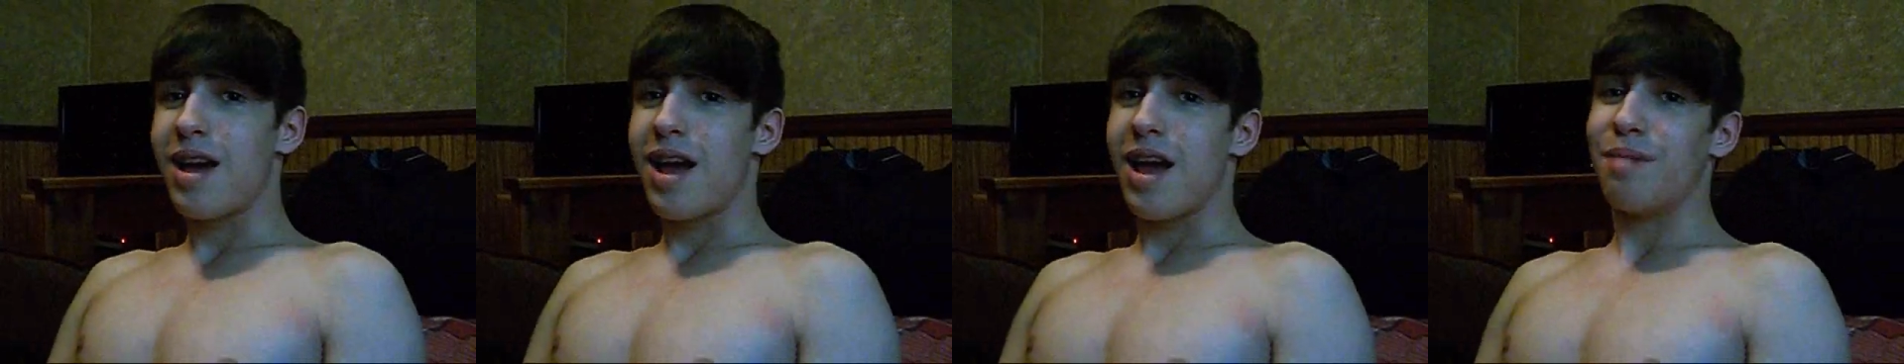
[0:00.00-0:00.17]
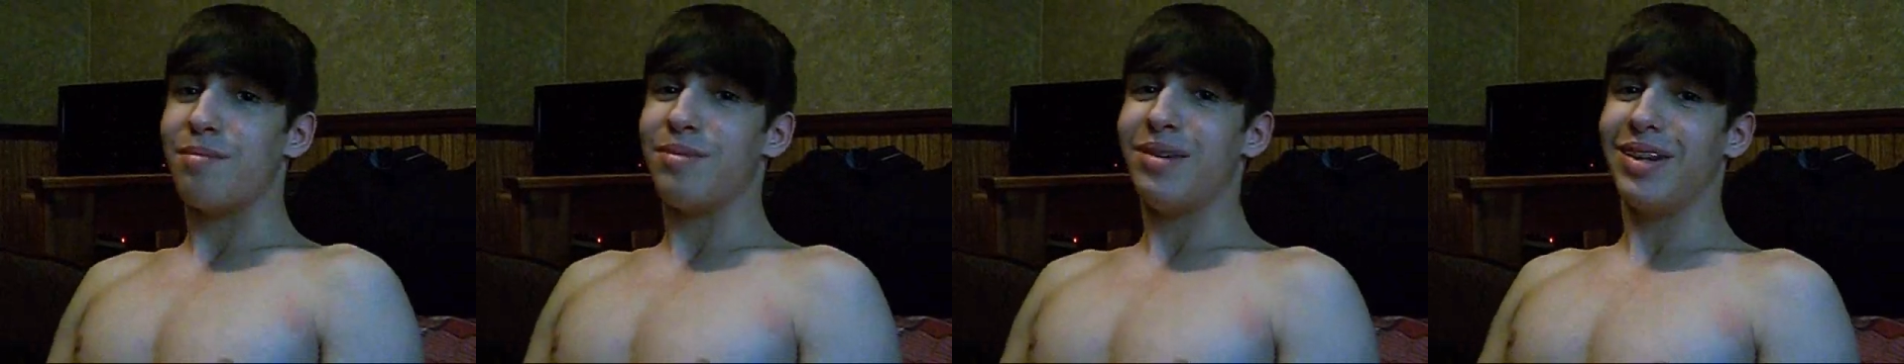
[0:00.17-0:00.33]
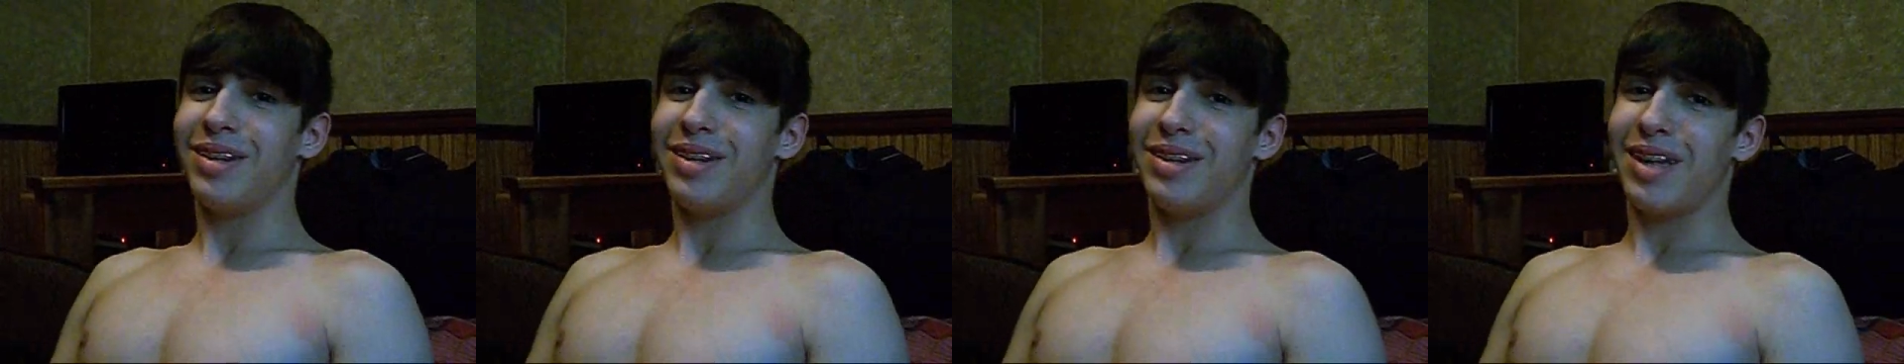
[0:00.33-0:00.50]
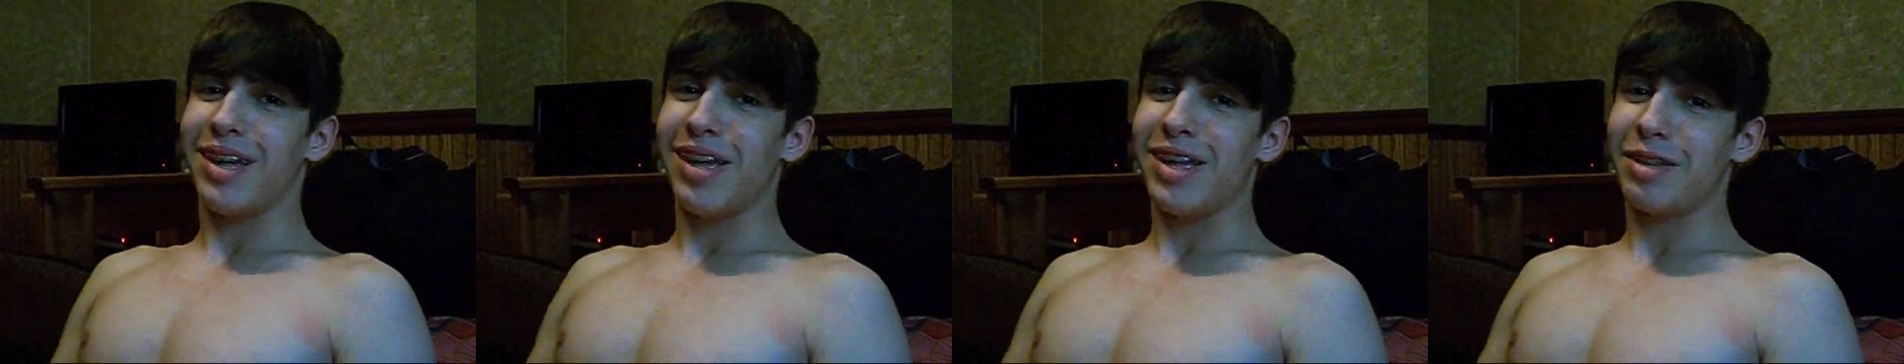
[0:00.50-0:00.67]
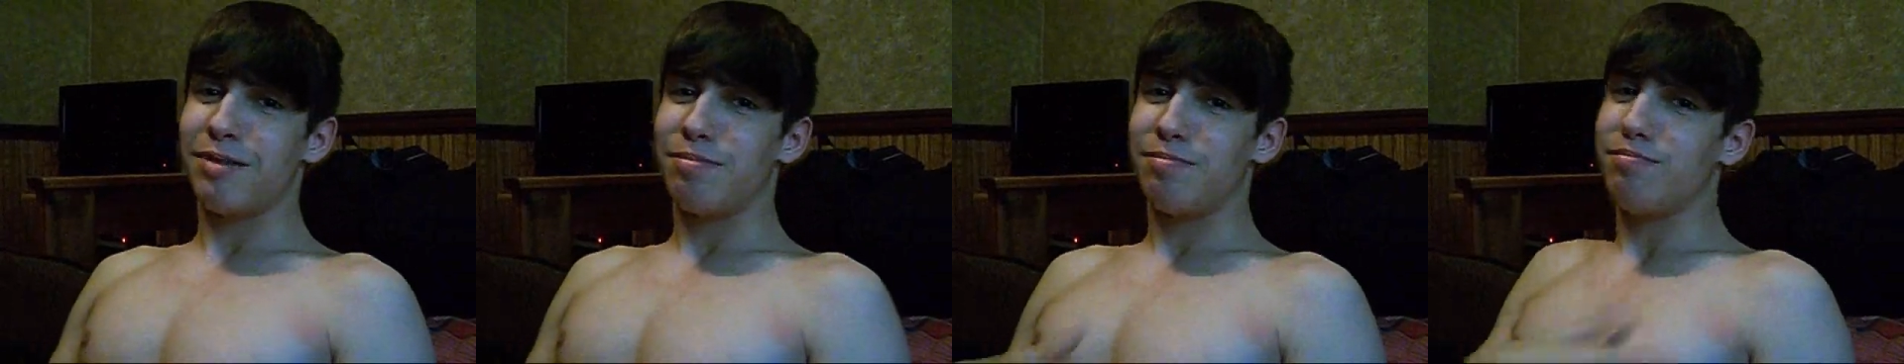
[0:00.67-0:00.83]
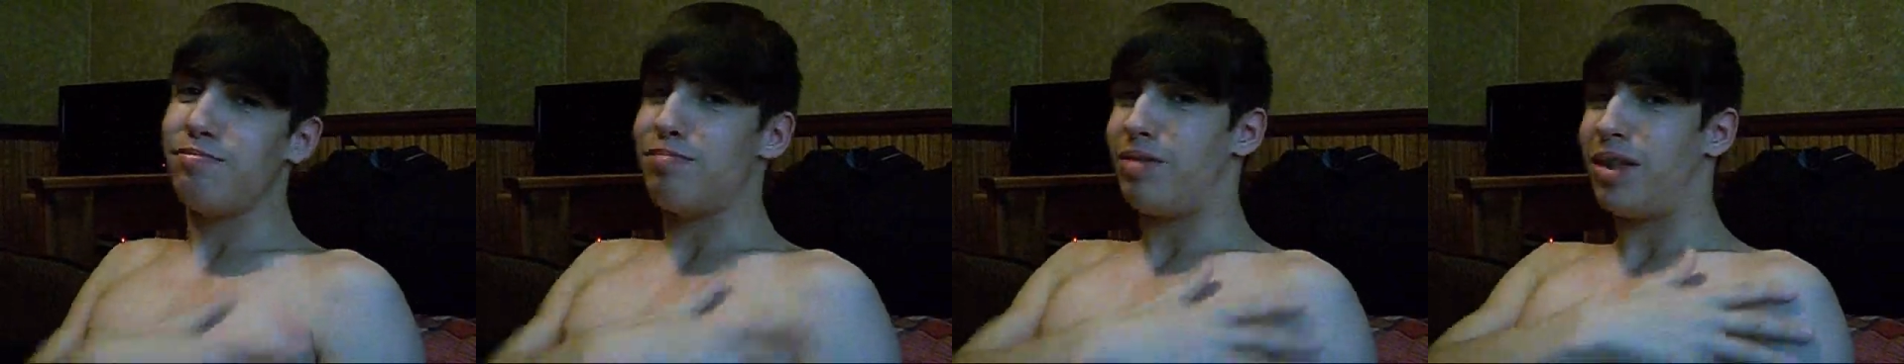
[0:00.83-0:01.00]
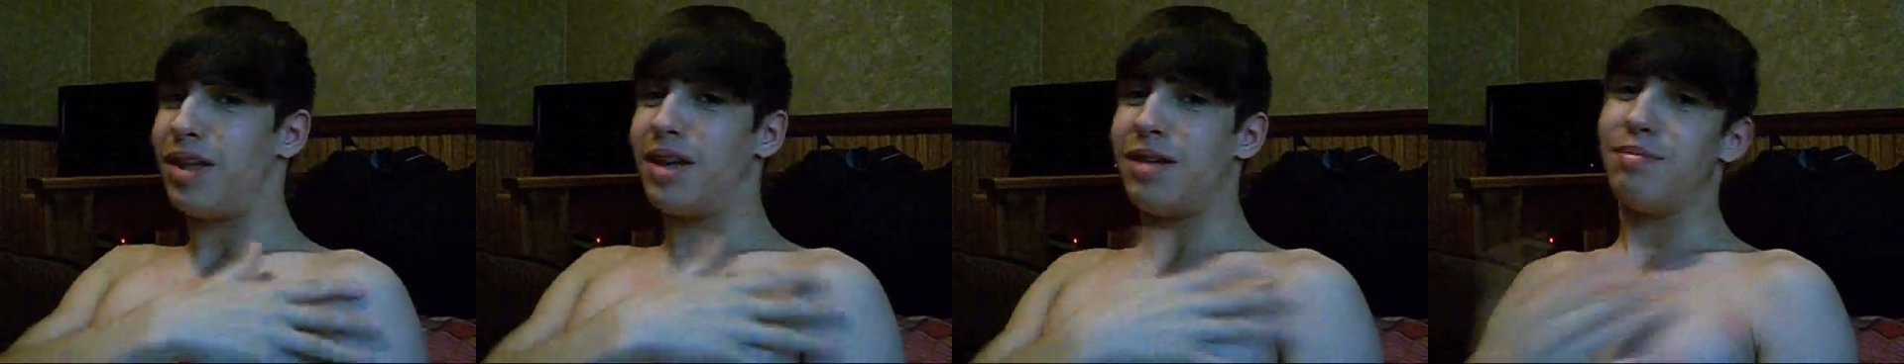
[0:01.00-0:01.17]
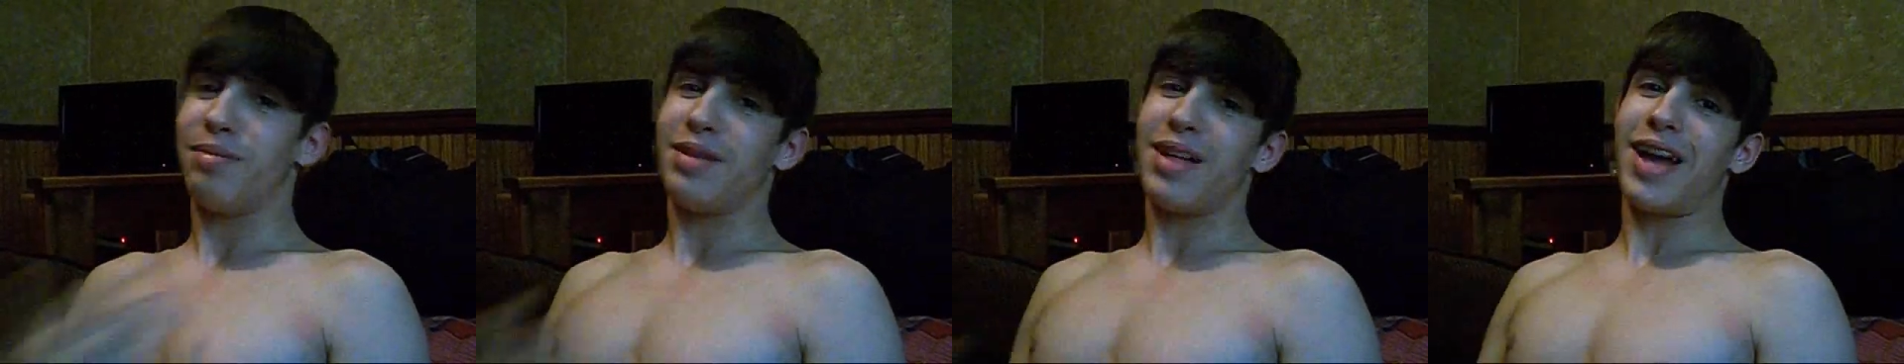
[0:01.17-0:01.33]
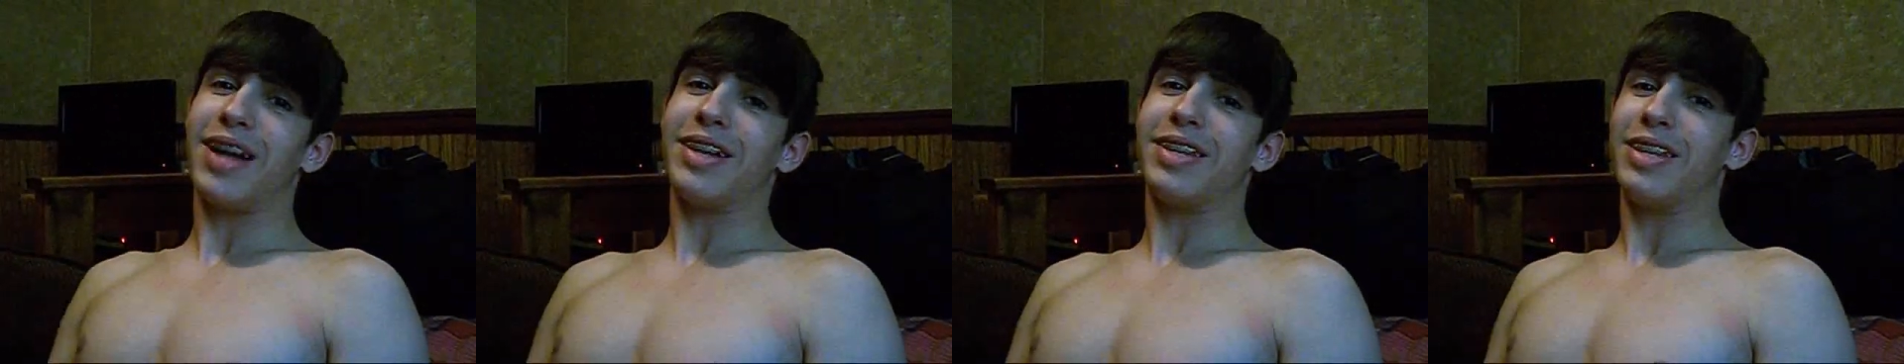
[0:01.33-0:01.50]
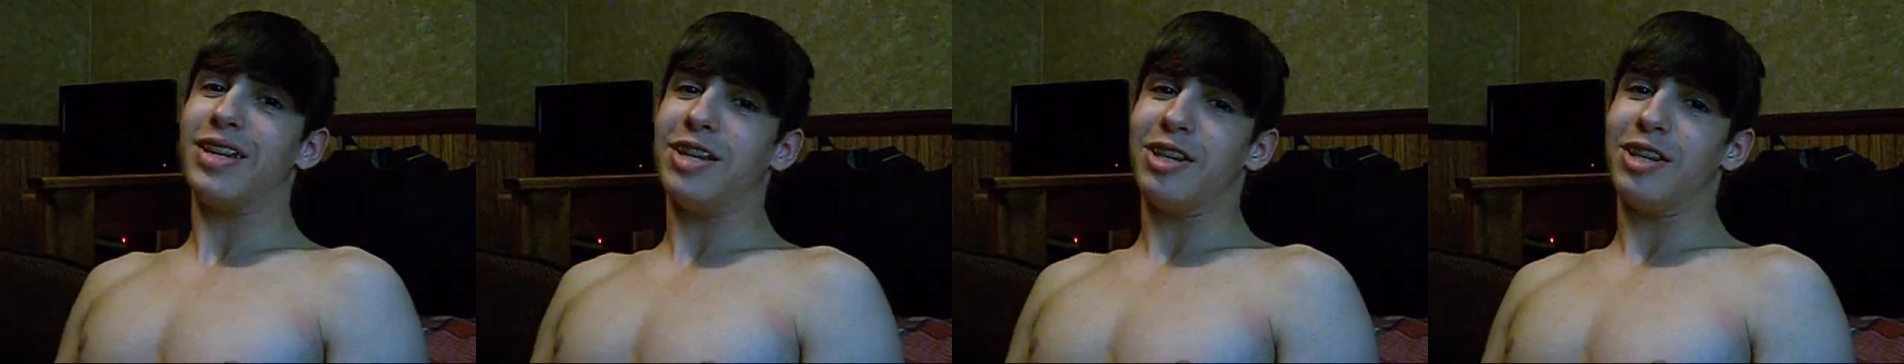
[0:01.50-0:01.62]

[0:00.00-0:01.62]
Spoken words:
I mean, like, plain black